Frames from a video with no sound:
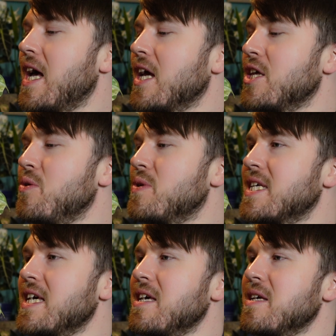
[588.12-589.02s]
you
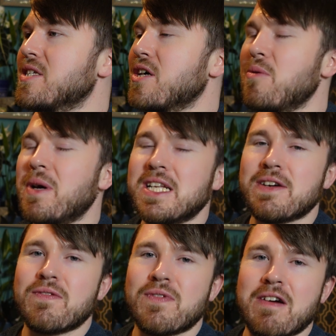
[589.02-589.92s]
see so many
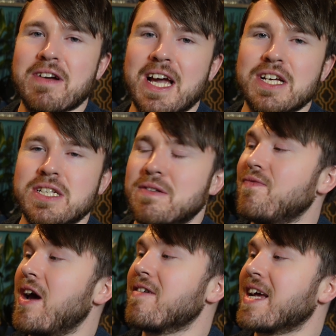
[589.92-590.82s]
different
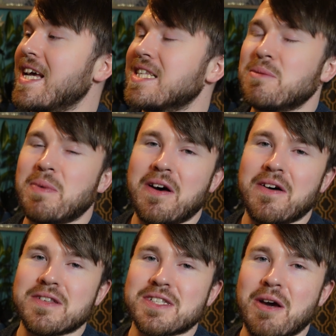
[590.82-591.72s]
variegated
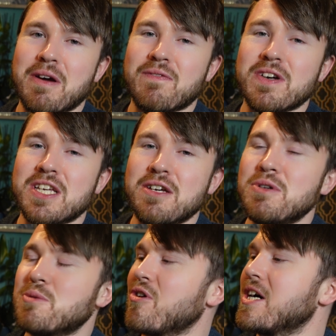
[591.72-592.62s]
plants going for
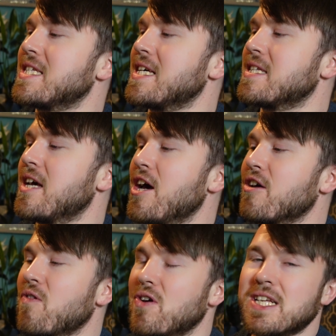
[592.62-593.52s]
huge prices.
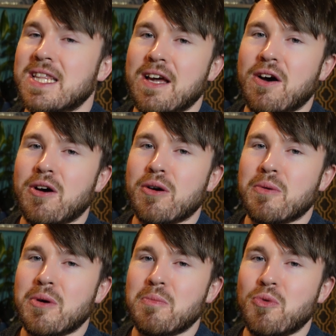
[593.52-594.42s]
Granted, they are
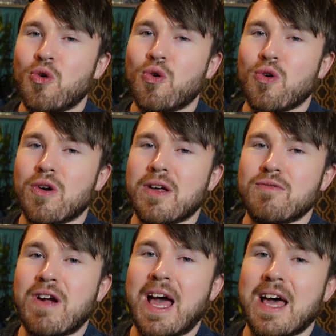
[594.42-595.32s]
more
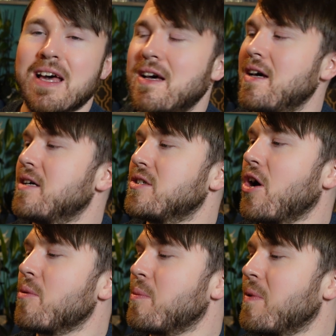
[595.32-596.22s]
rare
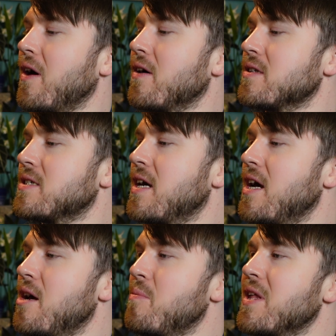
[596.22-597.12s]
type plants,
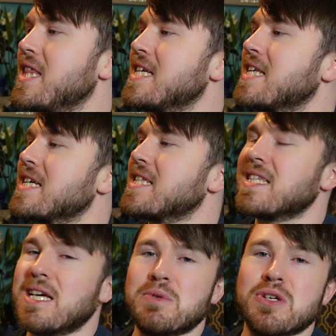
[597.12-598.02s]
but this has the
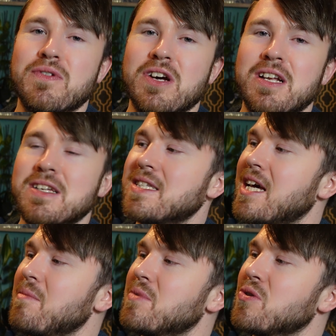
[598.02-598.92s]
same sort of colours,
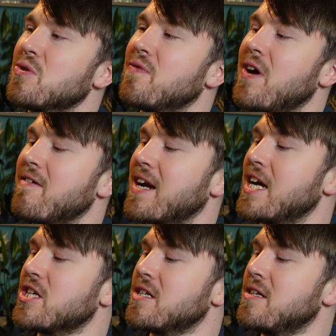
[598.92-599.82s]
same sort of
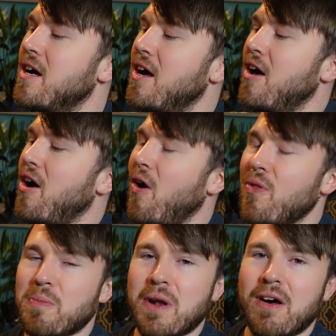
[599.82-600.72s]
variegation on
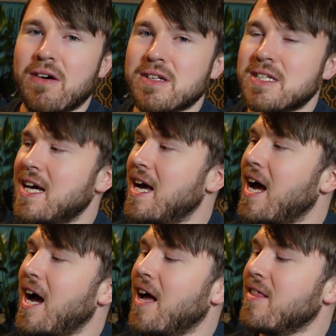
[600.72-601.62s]
the plant,
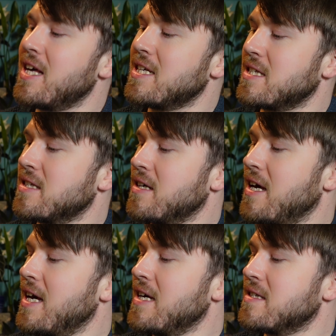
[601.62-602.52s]
and this
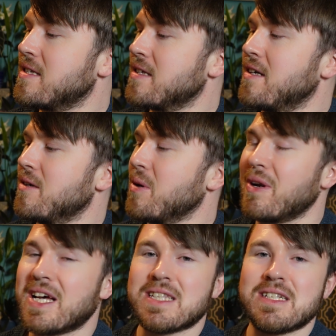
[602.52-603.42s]
is, well,
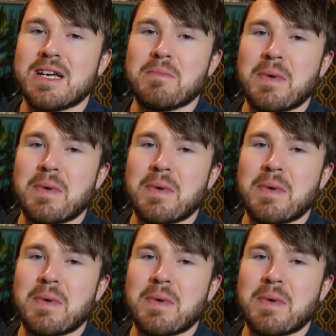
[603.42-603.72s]
less than £10,